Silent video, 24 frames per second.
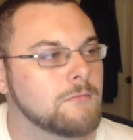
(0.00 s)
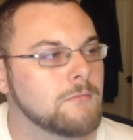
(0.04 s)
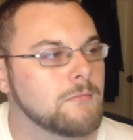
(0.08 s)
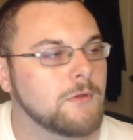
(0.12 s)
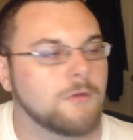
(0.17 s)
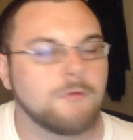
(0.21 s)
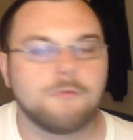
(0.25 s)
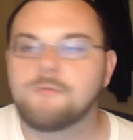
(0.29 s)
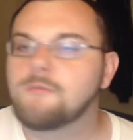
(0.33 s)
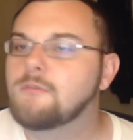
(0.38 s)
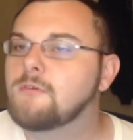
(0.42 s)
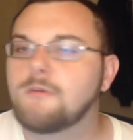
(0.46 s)

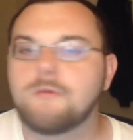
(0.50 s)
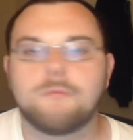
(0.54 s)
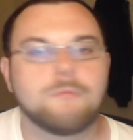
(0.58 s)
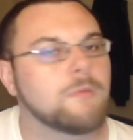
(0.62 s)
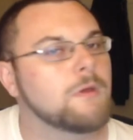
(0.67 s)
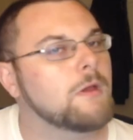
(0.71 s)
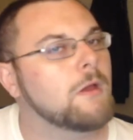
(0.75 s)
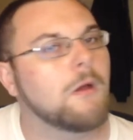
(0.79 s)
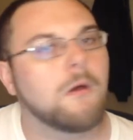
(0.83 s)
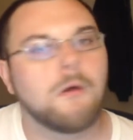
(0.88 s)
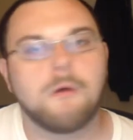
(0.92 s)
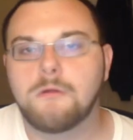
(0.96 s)
You shouldn't
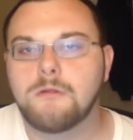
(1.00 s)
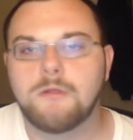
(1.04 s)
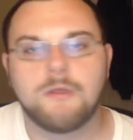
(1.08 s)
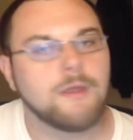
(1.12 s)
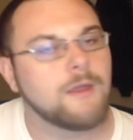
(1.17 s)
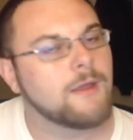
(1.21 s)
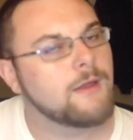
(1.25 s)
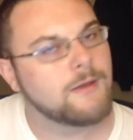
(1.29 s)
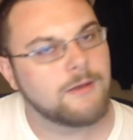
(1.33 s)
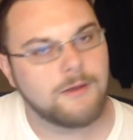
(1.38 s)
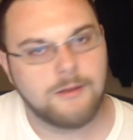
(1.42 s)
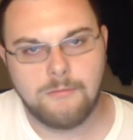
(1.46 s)
be
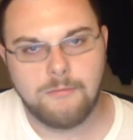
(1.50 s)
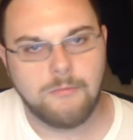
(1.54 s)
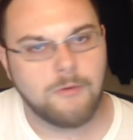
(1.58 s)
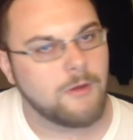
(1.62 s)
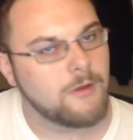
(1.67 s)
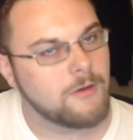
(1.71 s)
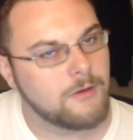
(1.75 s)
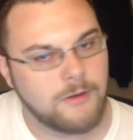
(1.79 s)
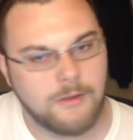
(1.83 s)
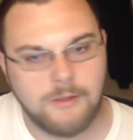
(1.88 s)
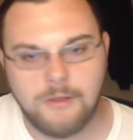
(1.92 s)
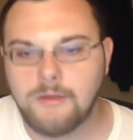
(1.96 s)
holding
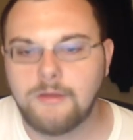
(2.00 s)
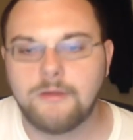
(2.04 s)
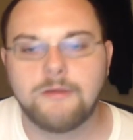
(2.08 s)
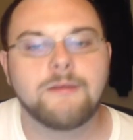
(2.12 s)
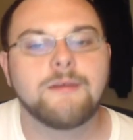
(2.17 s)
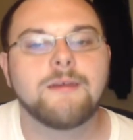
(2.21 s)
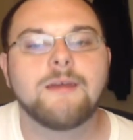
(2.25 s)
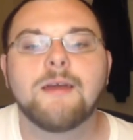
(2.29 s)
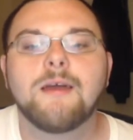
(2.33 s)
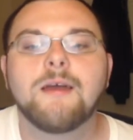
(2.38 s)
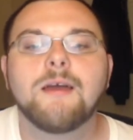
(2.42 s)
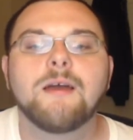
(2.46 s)
anybody.
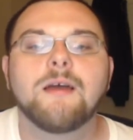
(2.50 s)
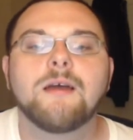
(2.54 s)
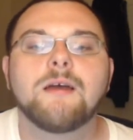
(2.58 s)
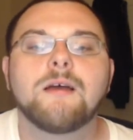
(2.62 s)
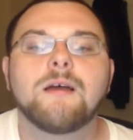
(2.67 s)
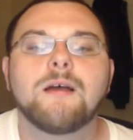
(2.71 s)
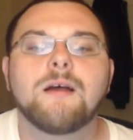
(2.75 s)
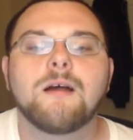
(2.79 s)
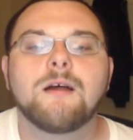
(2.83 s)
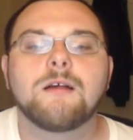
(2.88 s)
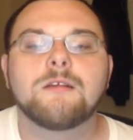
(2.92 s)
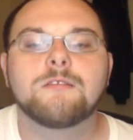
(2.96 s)

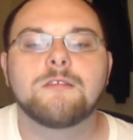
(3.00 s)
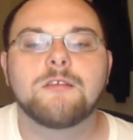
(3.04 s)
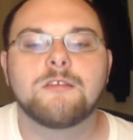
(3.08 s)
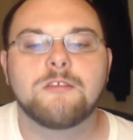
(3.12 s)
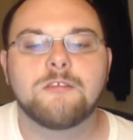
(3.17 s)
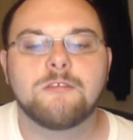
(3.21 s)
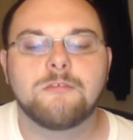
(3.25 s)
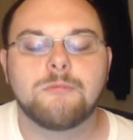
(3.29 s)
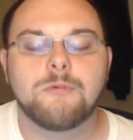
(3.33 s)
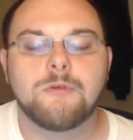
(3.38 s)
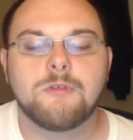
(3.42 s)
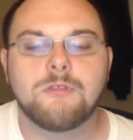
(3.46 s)

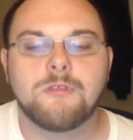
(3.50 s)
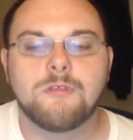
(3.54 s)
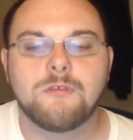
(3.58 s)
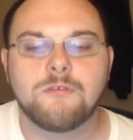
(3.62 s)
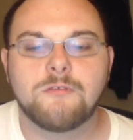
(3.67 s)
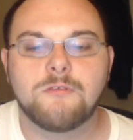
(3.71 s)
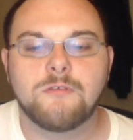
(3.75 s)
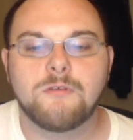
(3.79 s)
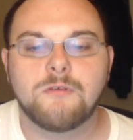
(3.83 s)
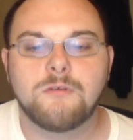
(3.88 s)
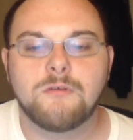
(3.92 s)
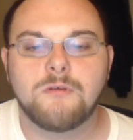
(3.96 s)
Elizabeth
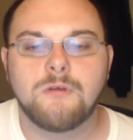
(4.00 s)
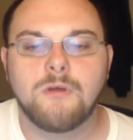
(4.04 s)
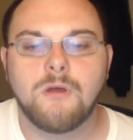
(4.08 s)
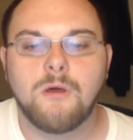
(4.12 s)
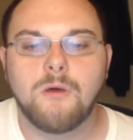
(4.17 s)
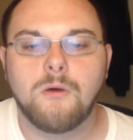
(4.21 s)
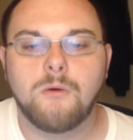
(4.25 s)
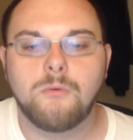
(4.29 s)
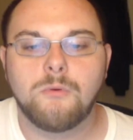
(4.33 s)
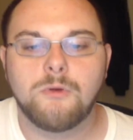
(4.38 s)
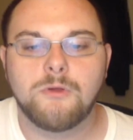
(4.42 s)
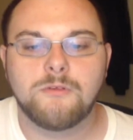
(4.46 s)
is
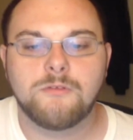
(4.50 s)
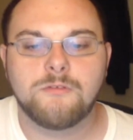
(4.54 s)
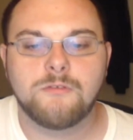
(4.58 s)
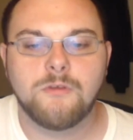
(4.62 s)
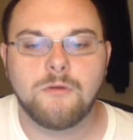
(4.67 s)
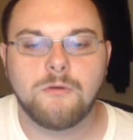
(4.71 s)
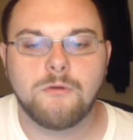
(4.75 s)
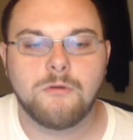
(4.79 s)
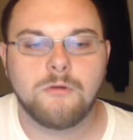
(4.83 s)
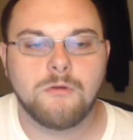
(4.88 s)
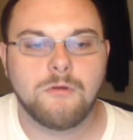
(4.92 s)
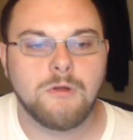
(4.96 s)
always
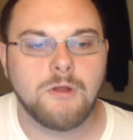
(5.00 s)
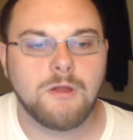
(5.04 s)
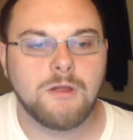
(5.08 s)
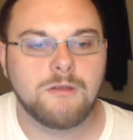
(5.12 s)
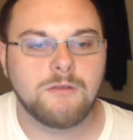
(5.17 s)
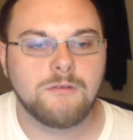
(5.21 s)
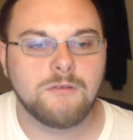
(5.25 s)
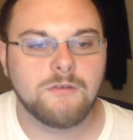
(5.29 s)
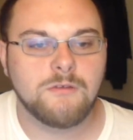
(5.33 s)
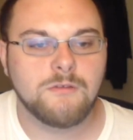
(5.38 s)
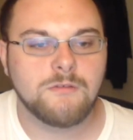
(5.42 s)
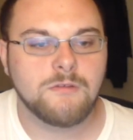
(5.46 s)
so
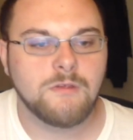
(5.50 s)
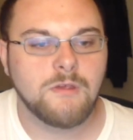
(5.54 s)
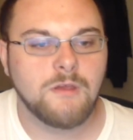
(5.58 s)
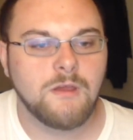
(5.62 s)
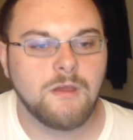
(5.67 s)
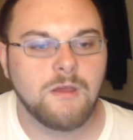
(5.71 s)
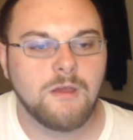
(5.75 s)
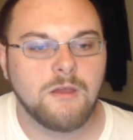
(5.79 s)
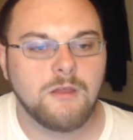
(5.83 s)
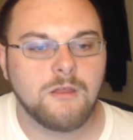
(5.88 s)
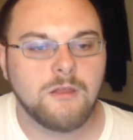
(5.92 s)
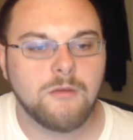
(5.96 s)
courageous.
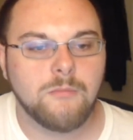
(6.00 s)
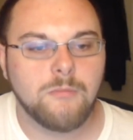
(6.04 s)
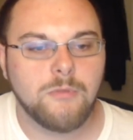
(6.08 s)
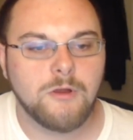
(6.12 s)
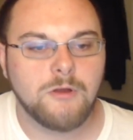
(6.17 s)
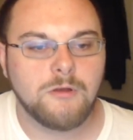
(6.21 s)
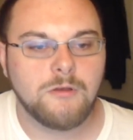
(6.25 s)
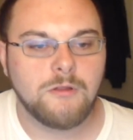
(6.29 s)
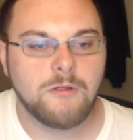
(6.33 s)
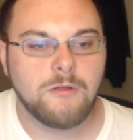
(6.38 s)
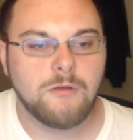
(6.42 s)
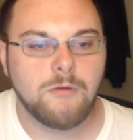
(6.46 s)

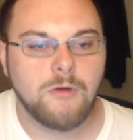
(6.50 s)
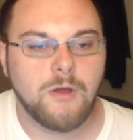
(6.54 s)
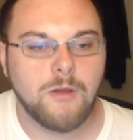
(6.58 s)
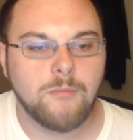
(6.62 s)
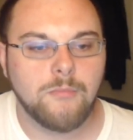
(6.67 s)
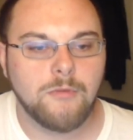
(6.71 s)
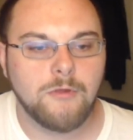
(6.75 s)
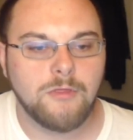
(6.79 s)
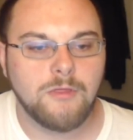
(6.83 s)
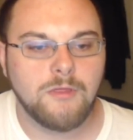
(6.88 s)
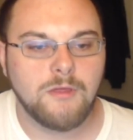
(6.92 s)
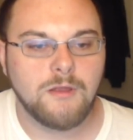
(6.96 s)
Compared to you, I'm
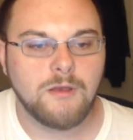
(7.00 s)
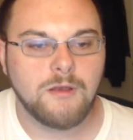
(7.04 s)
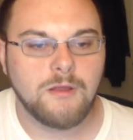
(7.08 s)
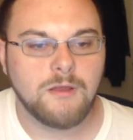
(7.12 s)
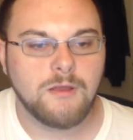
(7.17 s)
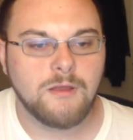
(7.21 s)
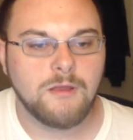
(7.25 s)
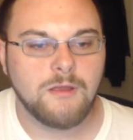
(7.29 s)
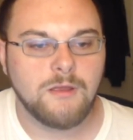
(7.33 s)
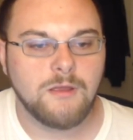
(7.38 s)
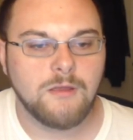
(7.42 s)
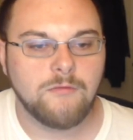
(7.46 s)
pathetic,
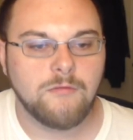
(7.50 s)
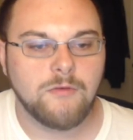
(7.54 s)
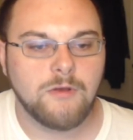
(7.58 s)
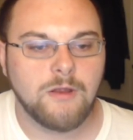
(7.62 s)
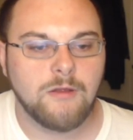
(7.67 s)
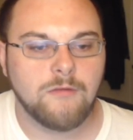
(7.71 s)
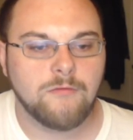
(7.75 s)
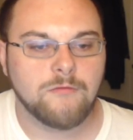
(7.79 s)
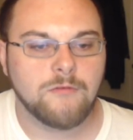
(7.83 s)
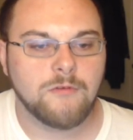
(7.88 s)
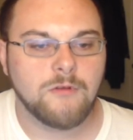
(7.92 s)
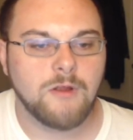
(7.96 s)
even
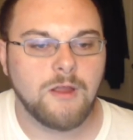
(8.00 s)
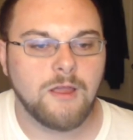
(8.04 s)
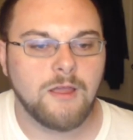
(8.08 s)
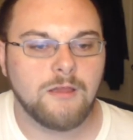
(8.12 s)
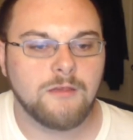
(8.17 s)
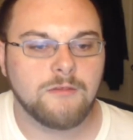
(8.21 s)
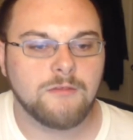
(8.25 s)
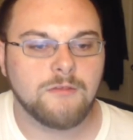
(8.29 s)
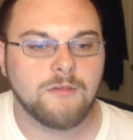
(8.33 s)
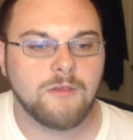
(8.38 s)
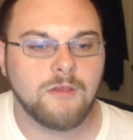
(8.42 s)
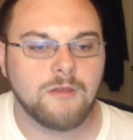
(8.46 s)
after
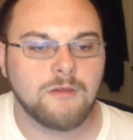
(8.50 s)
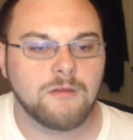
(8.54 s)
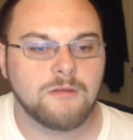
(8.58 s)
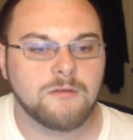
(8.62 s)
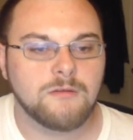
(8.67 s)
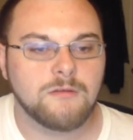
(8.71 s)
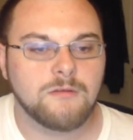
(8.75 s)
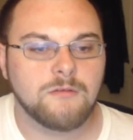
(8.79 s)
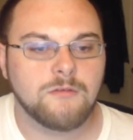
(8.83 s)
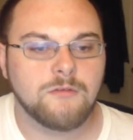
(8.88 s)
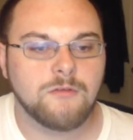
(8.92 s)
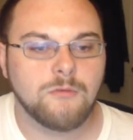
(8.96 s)

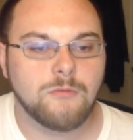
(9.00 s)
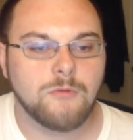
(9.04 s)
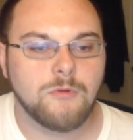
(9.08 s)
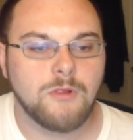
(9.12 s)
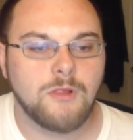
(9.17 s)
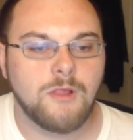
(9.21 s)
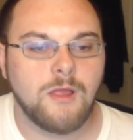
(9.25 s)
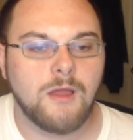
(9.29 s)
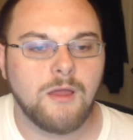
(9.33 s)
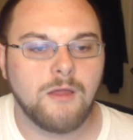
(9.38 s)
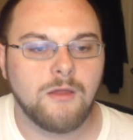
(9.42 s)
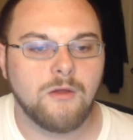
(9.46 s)
asking to
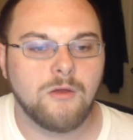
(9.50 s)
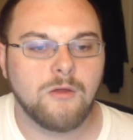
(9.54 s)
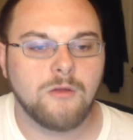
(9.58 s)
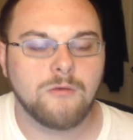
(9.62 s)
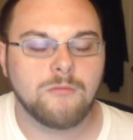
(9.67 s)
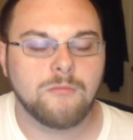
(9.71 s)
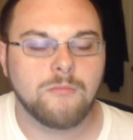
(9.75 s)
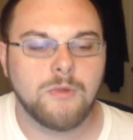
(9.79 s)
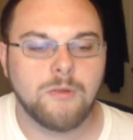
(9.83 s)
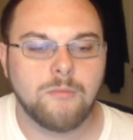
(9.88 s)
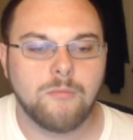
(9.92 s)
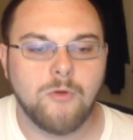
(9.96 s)
rely
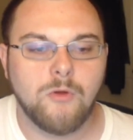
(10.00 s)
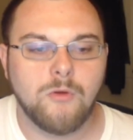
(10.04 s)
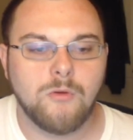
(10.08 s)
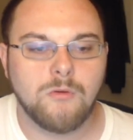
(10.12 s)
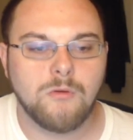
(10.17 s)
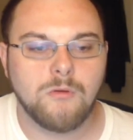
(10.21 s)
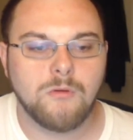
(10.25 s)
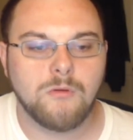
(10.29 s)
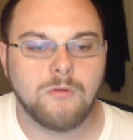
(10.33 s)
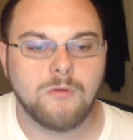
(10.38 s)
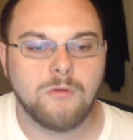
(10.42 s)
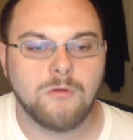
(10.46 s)
on me
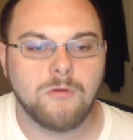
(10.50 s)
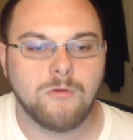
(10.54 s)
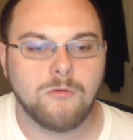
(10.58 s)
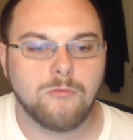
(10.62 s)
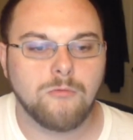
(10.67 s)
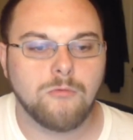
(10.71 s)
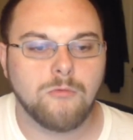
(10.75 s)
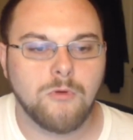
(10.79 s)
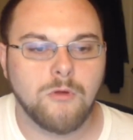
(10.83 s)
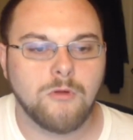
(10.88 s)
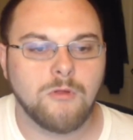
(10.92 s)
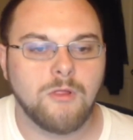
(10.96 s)
more, or
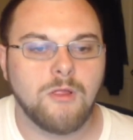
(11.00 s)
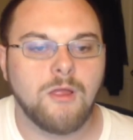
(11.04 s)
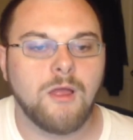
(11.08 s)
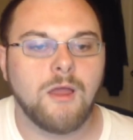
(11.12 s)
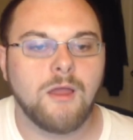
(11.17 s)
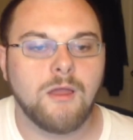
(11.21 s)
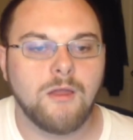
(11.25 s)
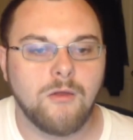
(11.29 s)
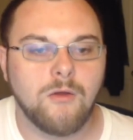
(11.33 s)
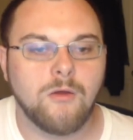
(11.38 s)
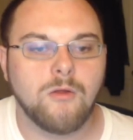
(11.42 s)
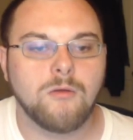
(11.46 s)

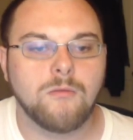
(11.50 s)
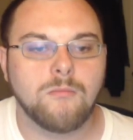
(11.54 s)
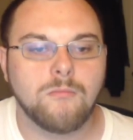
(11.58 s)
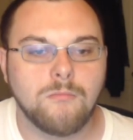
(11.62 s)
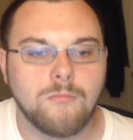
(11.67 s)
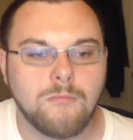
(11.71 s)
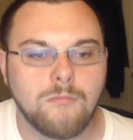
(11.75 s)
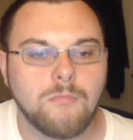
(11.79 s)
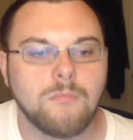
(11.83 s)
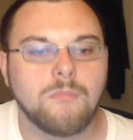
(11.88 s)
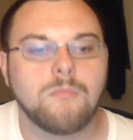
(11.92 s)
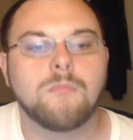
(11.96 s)

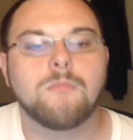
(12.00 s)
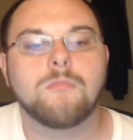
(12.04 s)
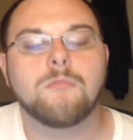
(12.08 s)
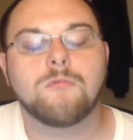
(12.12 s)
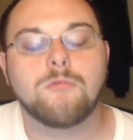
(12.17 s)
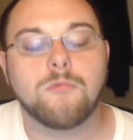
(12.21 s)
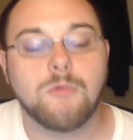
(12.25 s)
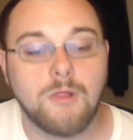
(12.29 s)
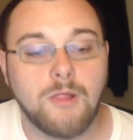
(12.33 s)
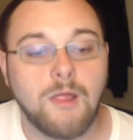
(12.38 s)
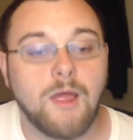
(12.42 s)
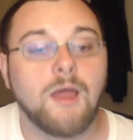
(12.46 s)

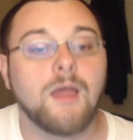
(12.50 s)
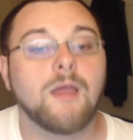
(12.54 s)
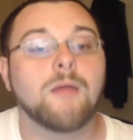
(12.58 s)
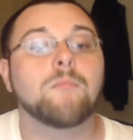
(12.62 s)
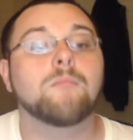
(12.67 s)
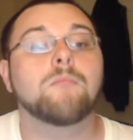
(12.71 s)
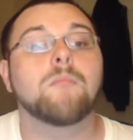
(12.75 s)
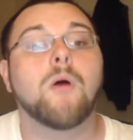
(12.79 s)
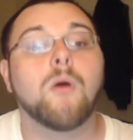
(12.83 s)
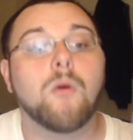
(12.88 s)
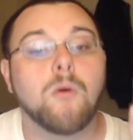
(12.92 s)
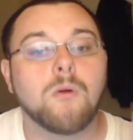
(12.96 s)
rely
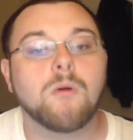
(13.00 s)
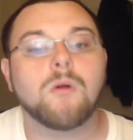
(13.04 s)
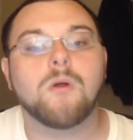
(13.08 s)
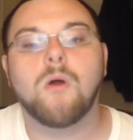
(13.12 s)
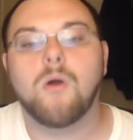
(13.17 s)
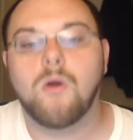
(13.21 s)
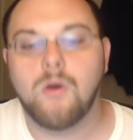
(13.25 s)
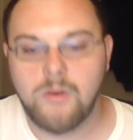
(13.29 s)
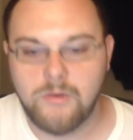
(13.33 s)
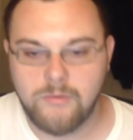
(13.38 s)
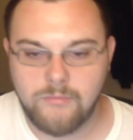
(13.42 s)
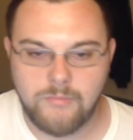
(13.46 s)
more
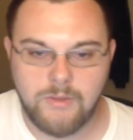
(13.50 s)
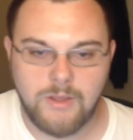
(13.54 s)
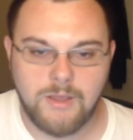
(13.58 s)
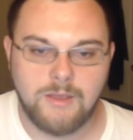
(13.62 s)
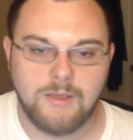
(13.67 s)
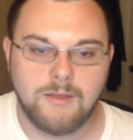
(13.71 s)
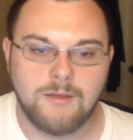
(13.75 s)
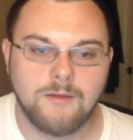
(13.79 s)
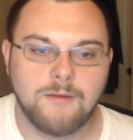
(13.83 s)
on me.